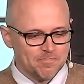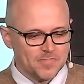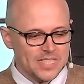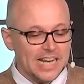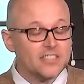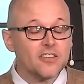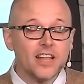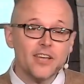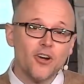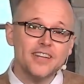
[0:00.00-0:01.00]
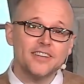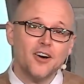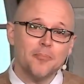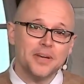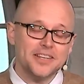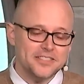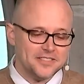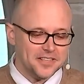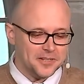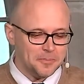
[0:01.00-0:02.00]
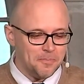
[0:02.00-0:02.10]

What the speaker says: And as the late great Tom Petty said,